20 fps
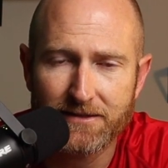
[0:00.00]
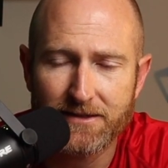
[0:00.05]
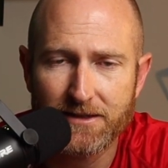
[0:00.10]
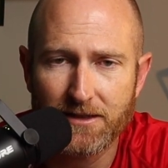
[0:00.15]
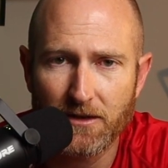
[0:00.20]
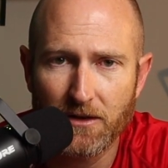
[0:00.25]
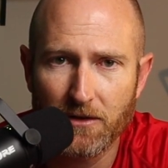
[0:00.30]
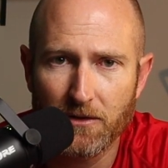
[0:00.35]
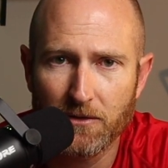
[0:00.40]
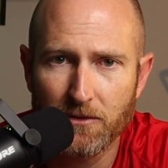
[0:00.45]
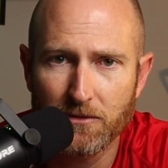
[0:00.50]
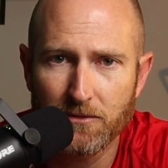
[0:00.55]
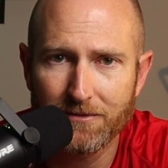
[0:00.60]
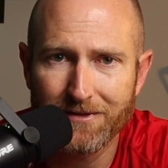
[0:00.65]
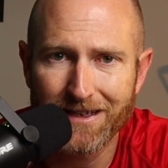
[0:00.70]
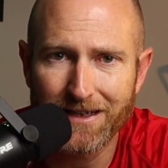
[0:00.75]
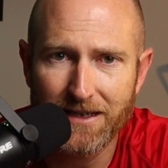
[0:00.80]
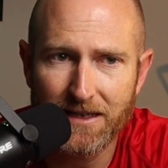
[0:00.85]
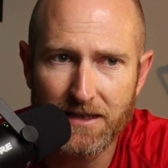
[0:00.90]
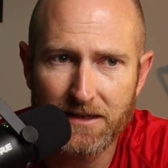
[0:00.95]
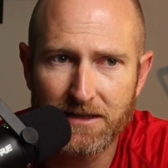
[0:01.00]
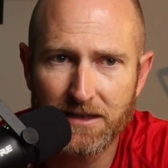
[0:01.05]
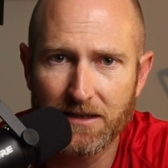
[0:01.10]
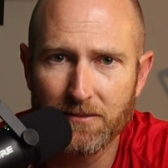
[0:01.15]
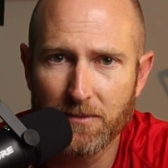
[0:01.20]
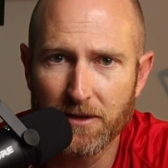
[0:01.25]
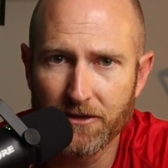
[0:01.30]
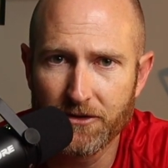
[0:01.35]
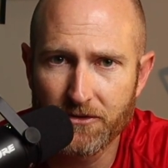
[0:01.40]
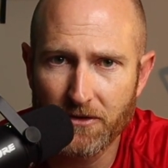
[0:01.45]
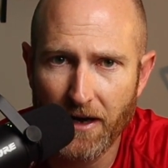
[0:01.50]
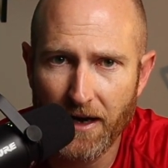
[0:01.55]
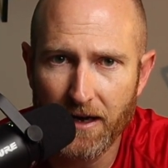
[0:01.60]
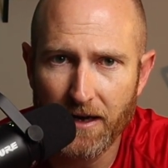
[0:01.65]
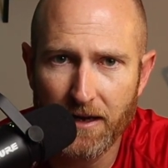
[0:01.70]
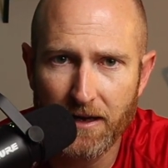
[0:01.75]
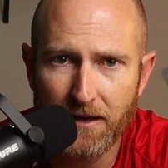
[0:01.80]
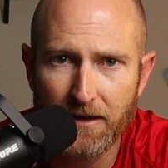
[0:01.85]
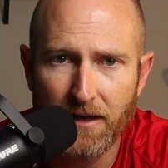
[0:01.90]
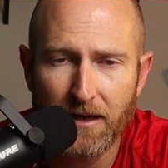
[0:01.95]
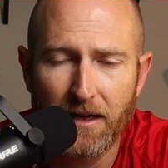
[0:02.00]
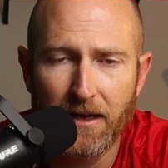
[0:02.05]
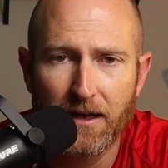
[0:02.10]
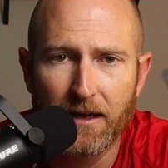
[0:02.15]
so the heat can be draining,